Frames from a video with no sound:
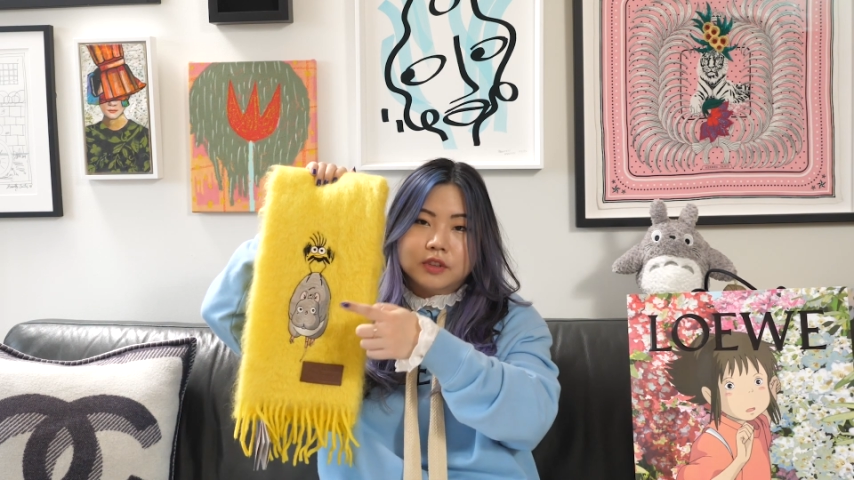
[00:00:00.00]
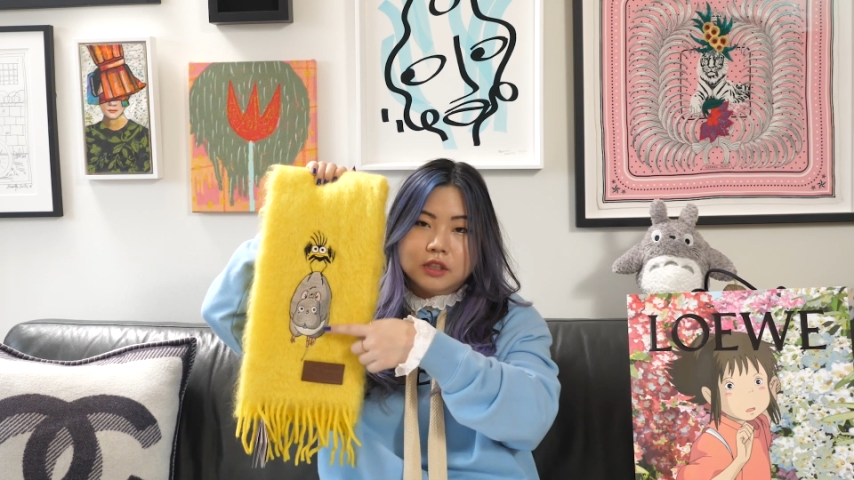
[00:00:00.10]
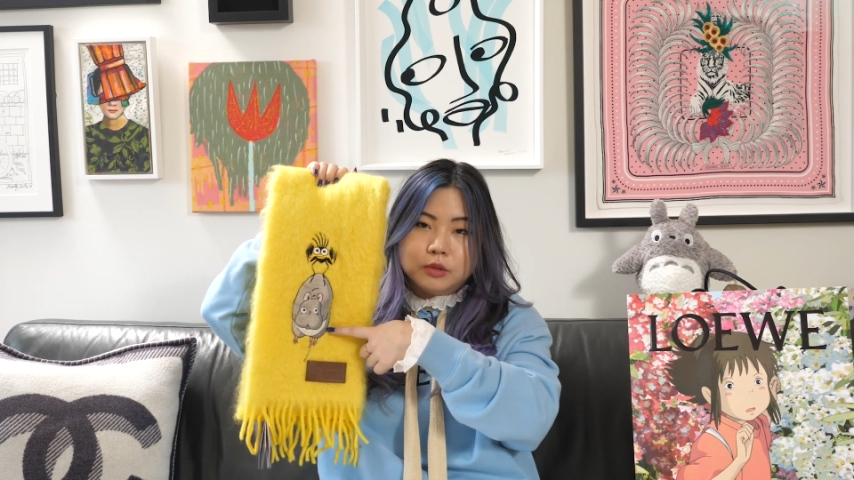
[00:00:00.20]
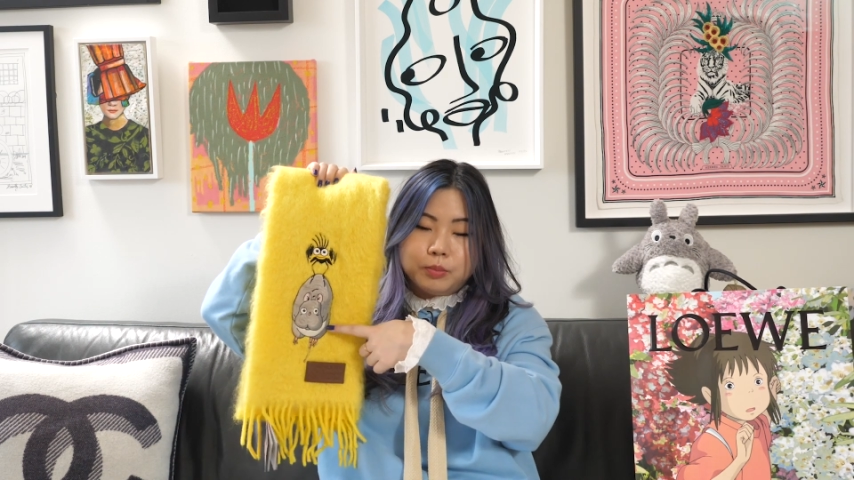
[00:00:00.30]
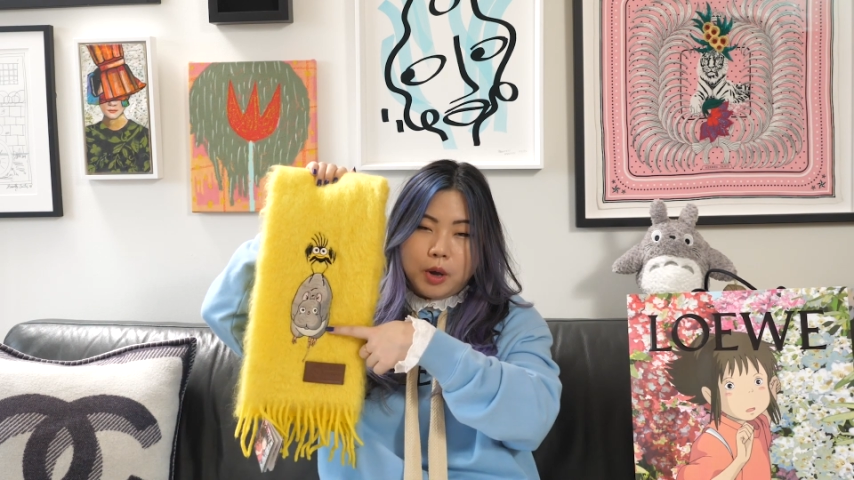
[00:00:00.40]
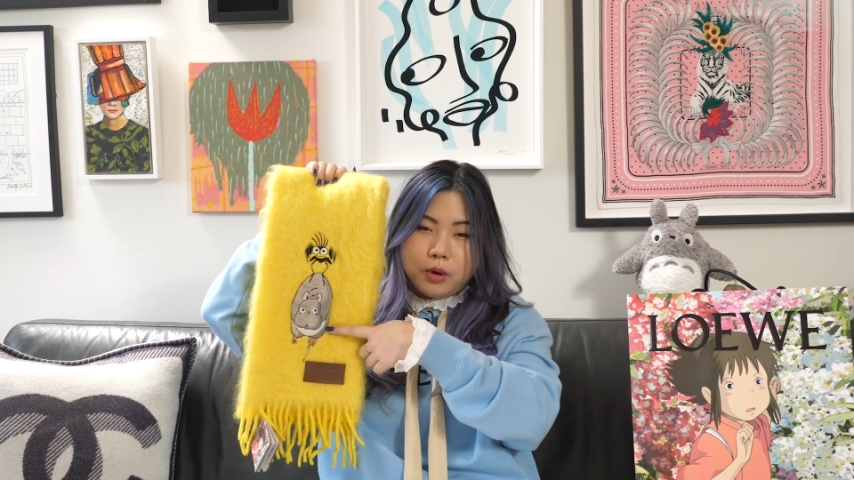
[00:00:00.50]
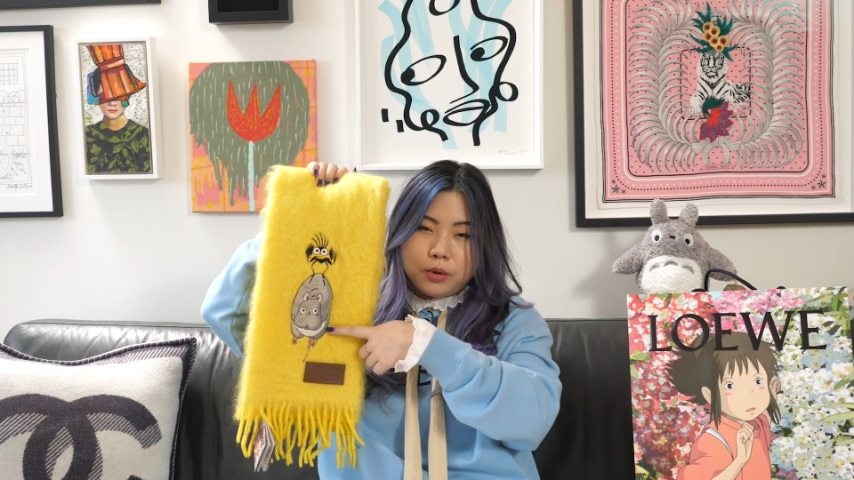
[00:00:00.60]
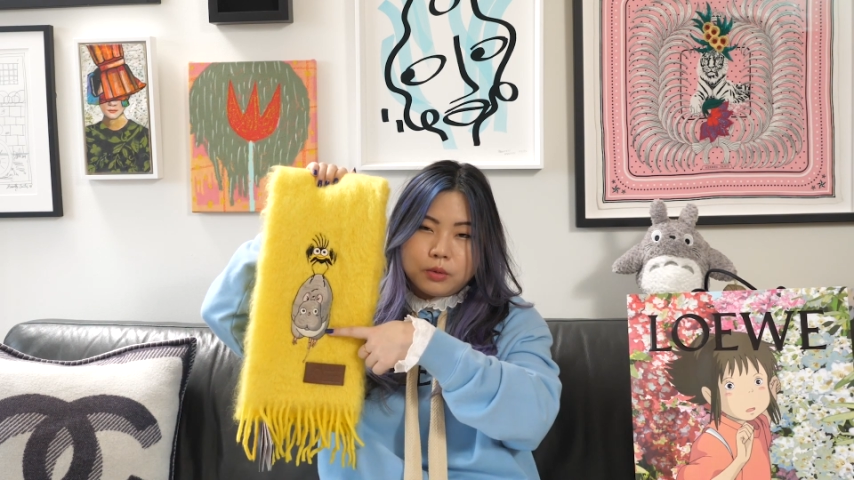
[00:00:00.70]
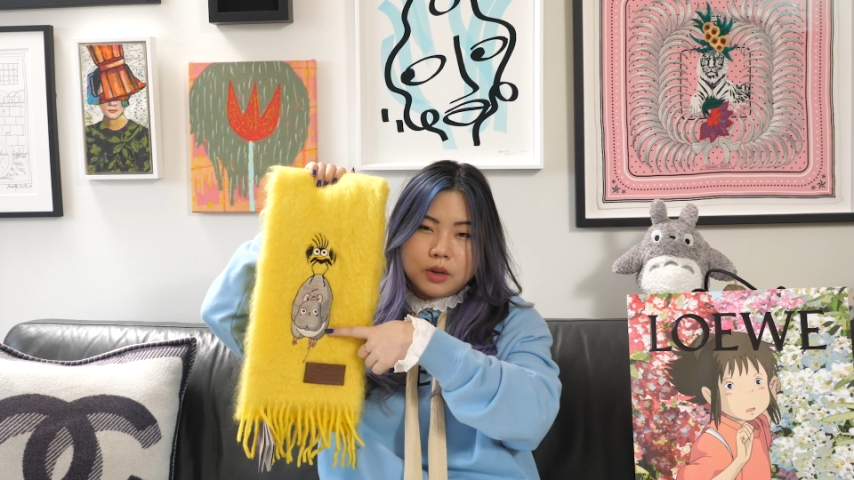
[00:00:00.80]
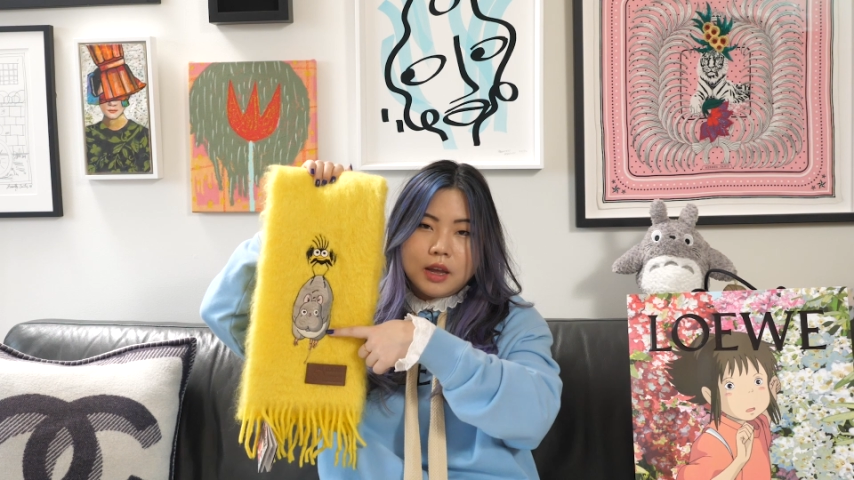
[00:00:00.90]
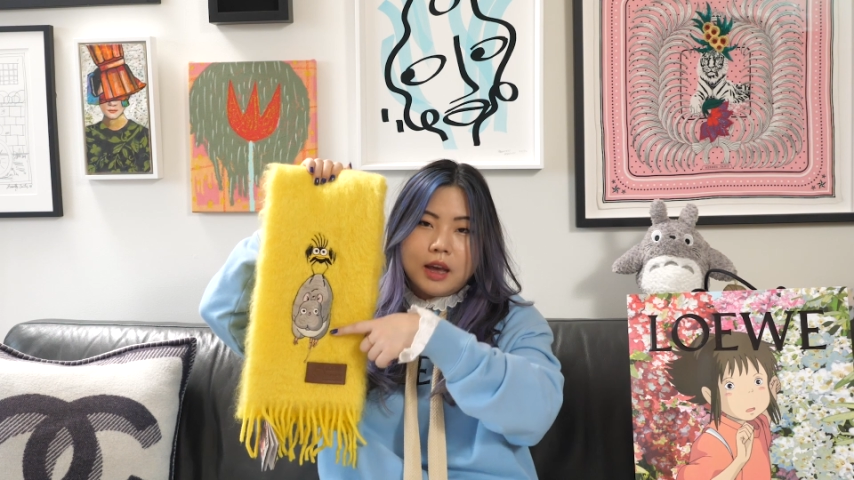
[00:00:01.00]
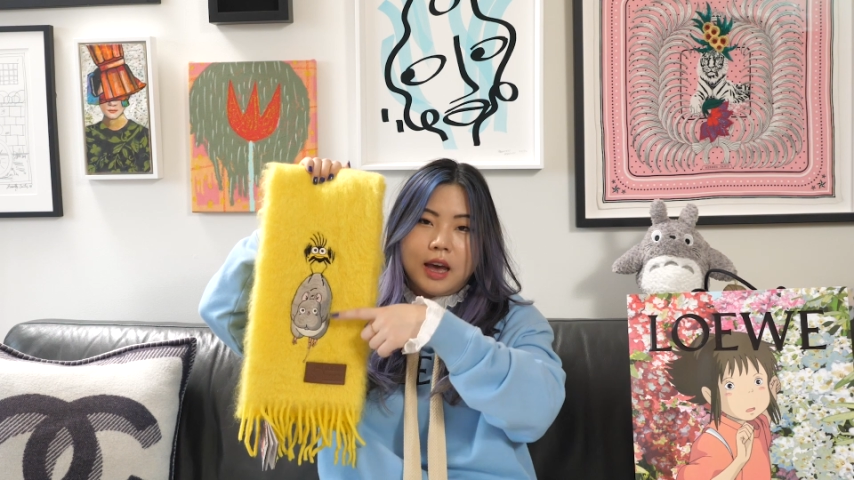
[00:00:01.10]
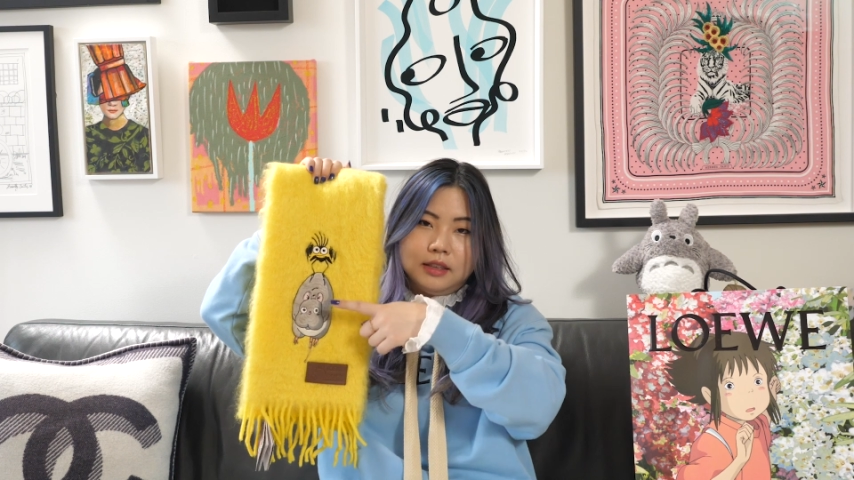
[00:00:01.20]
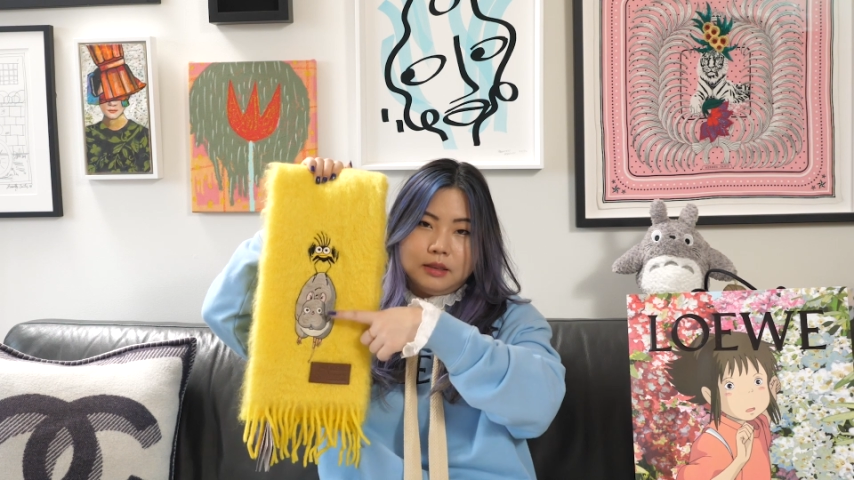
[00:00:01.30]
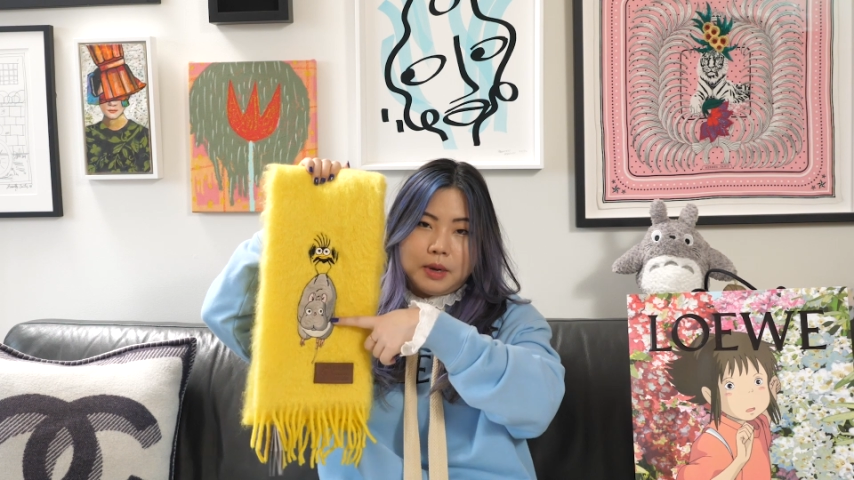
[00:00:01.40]
a little bow
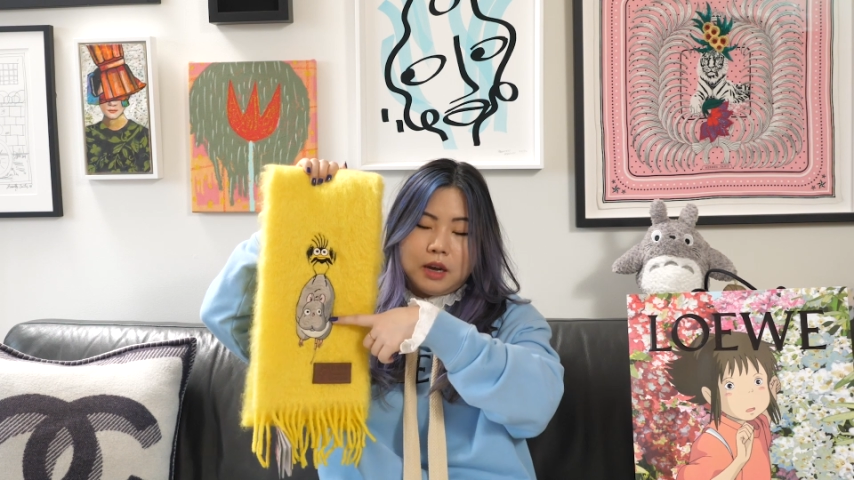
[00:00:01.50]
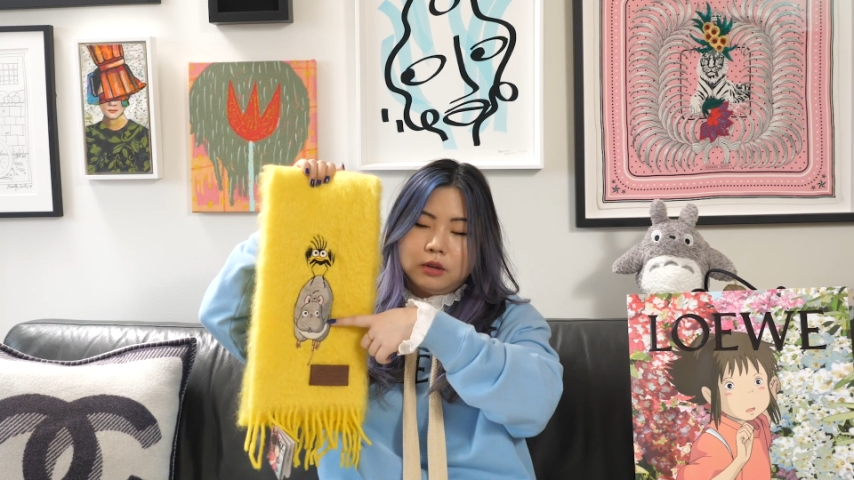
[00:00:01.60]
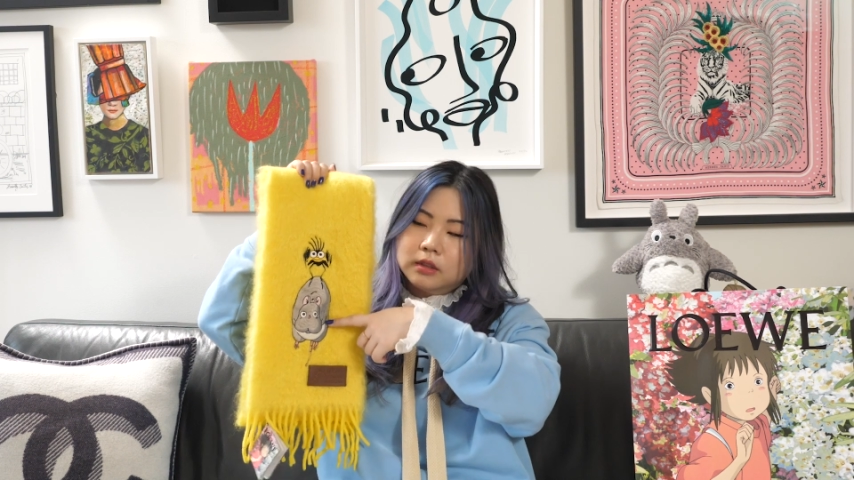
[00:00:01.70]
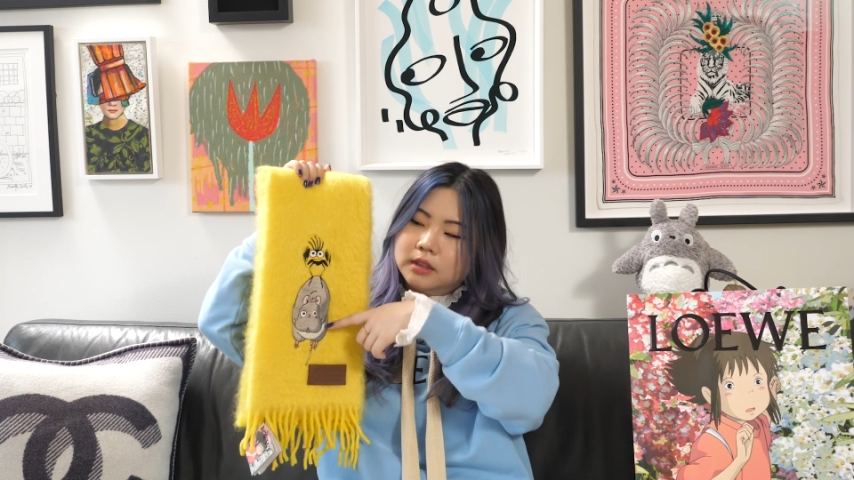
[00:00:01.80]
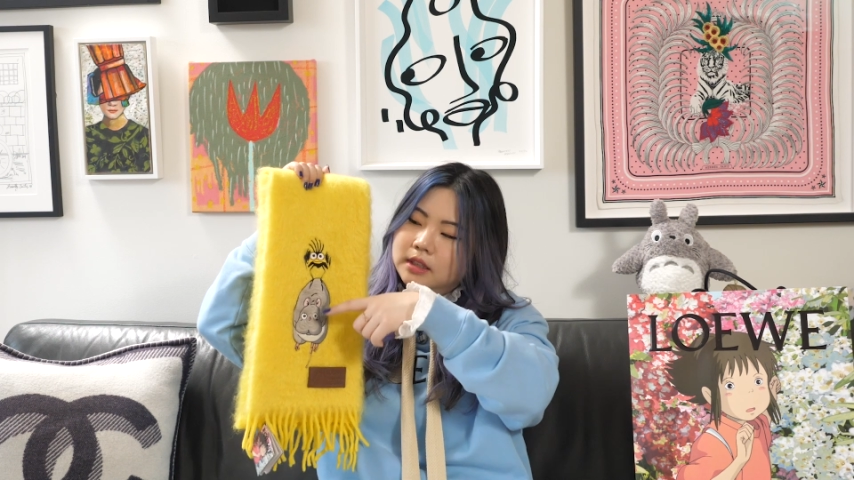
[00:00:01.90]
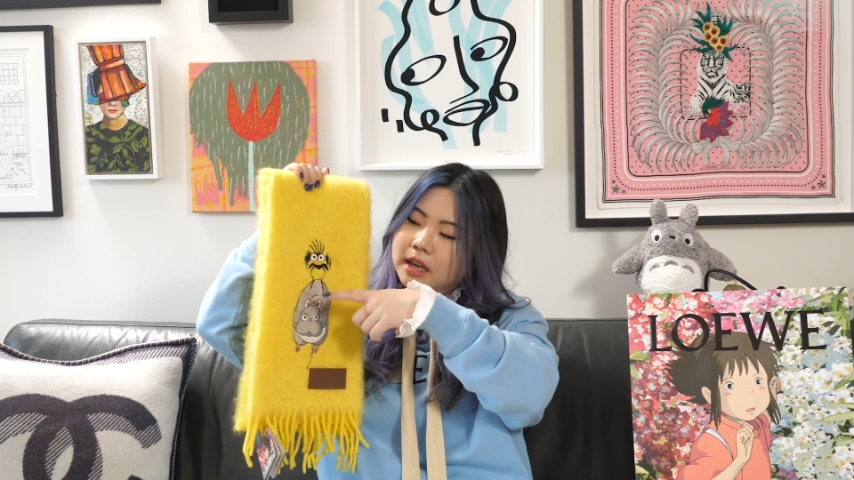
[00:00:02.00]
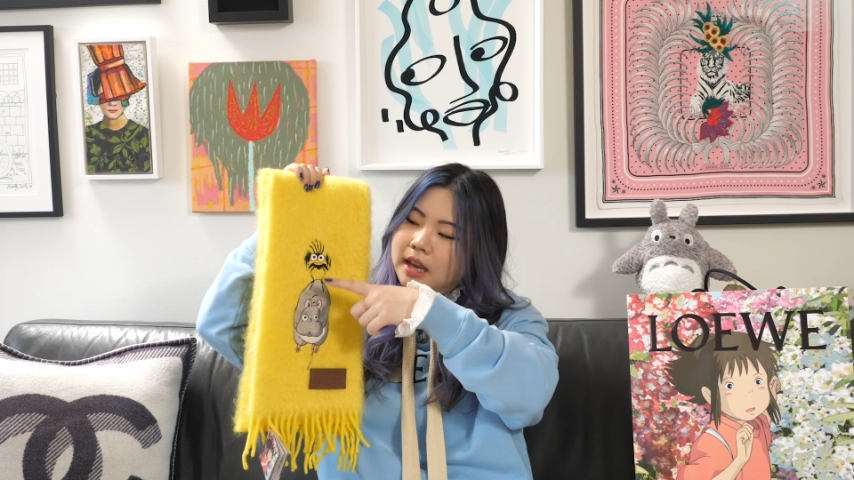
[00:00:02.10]
as a mouse.